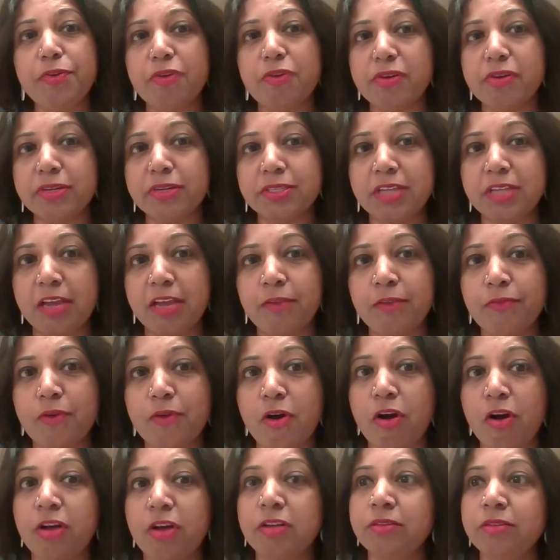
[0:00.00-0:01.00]

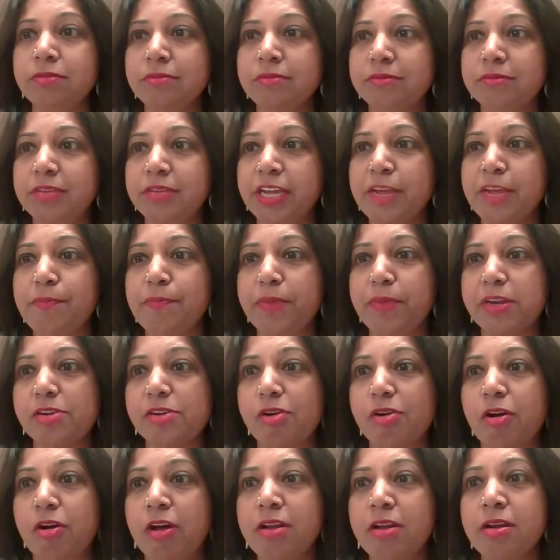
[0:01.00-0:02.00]

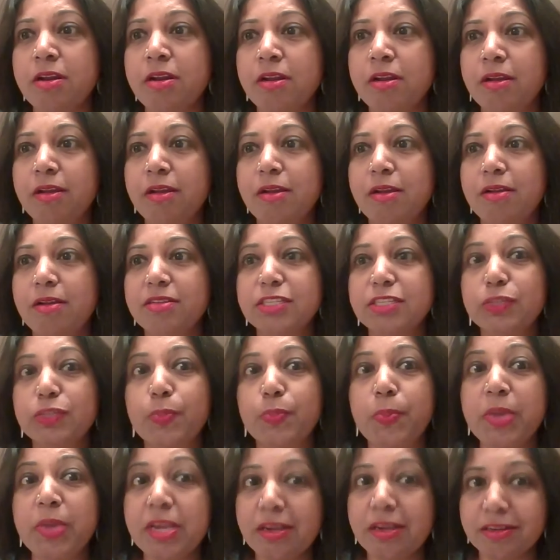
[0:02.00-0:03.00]
it on
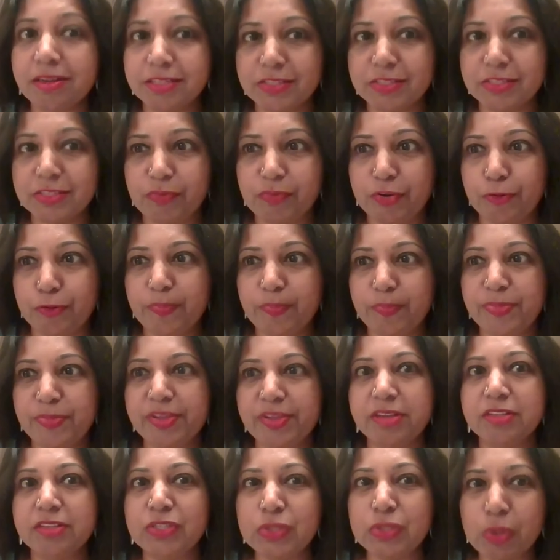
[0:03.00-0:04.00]
speaker's view,
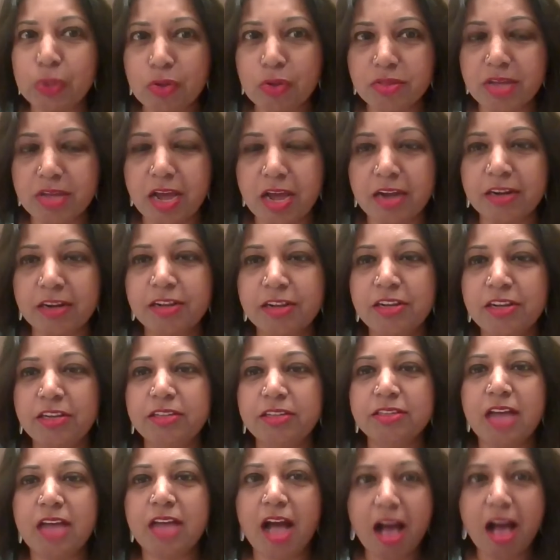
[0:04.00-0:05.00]
so that
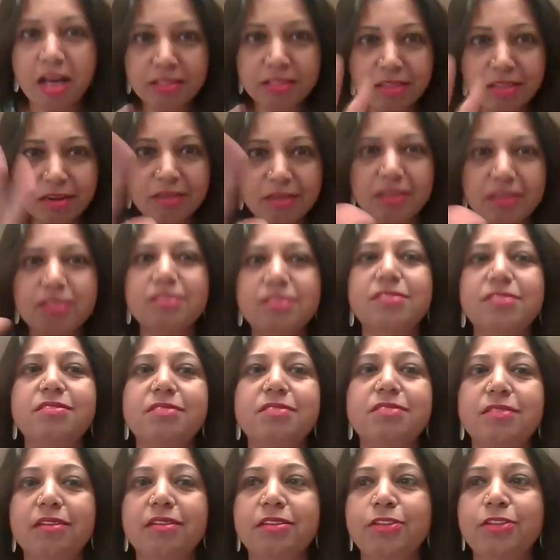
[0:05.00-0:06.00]
the other,
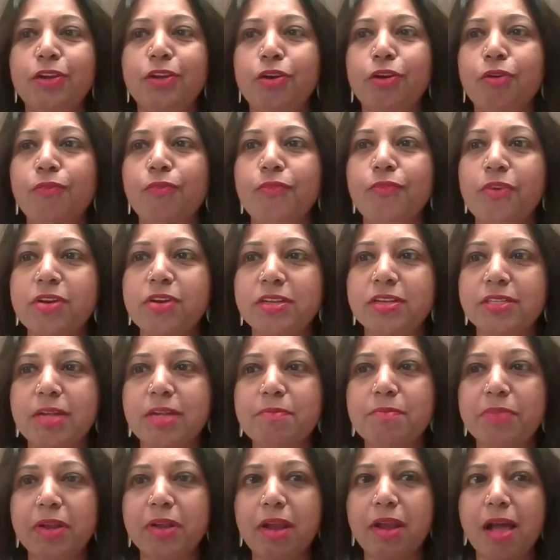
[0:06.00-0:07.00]
for
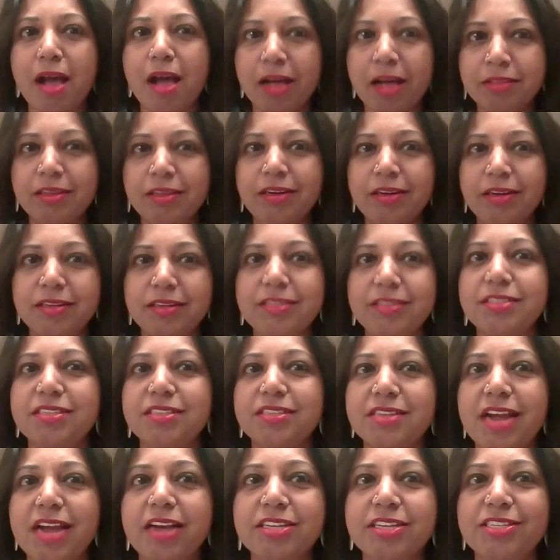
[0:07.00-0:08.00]
example, other
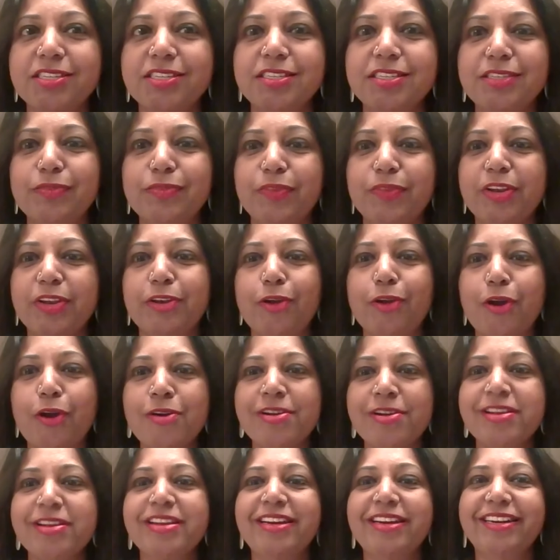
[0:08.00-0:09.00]
distractions will
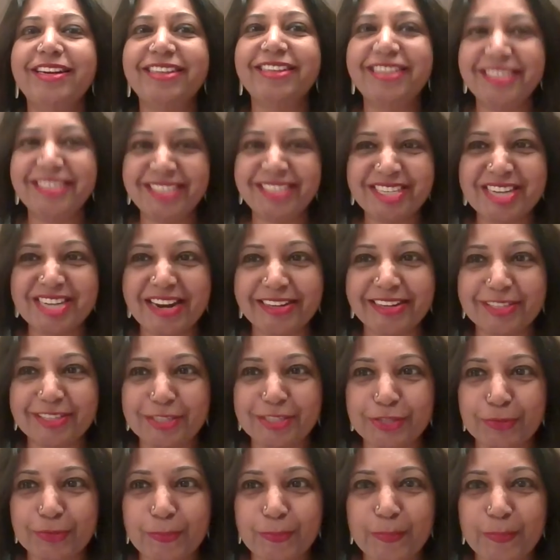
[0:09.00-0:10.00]
not
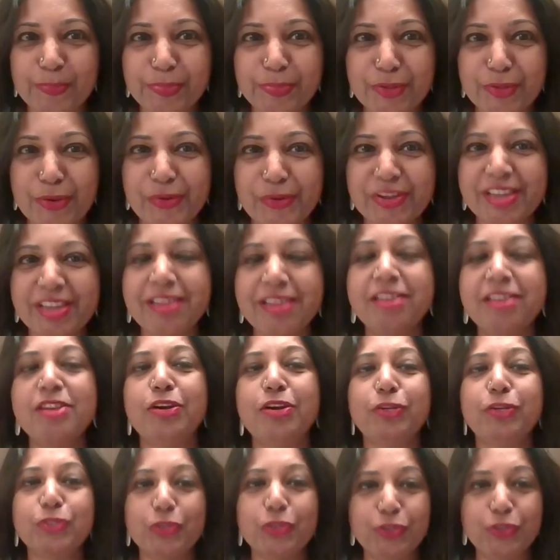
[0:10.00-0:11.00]
distract you. Okay,
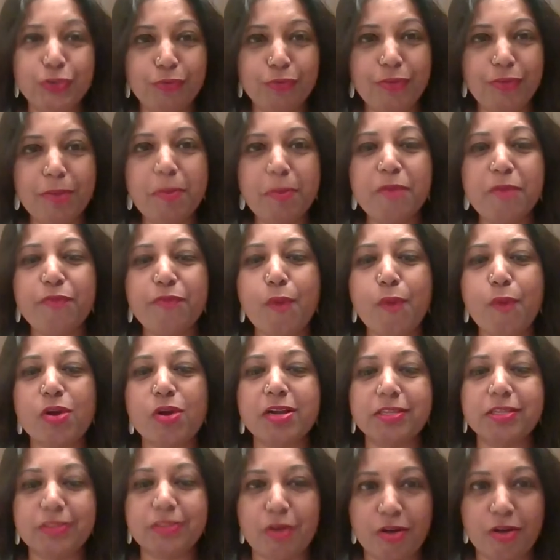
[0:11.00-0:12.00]
so you will be
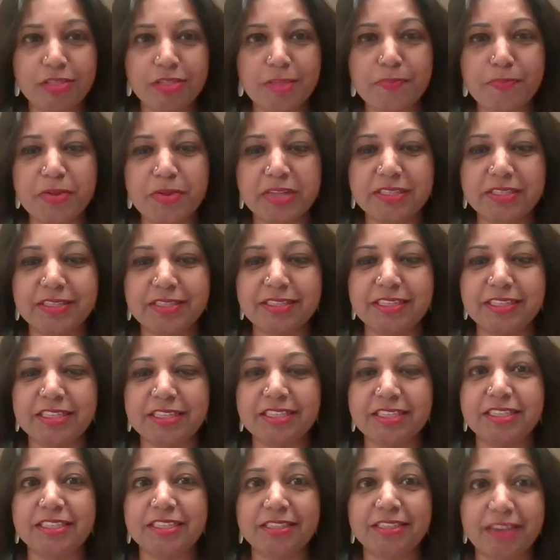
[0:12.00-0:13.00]
focused on the
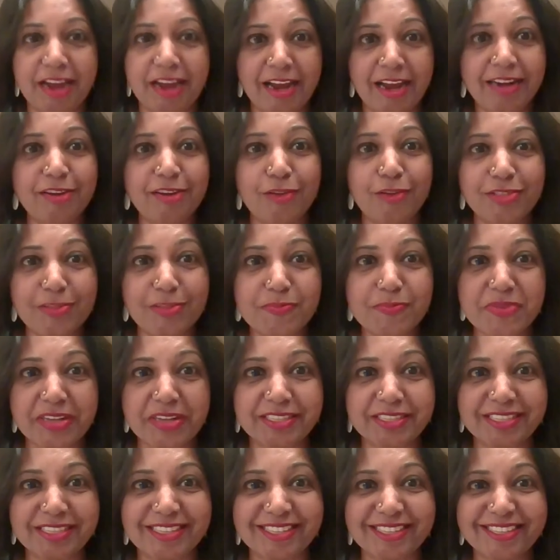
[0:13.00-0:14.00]
presentation and on the
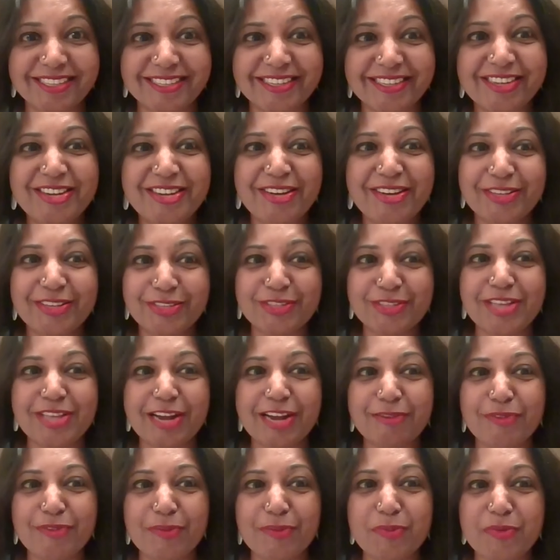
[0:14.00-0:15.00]
presenter. So
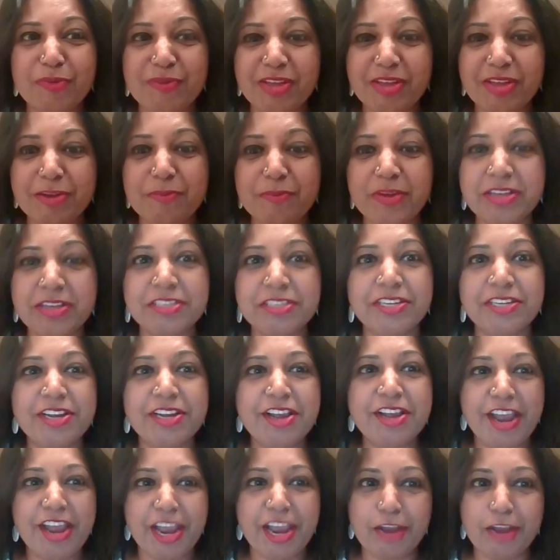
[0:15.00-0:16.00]
that will be very much
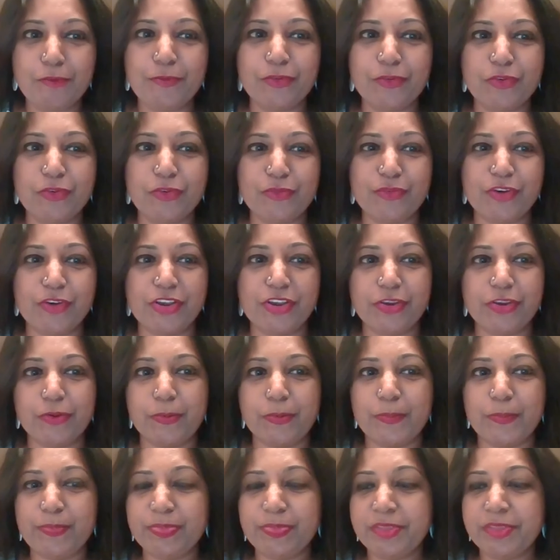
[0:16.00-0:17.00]
helpful for you.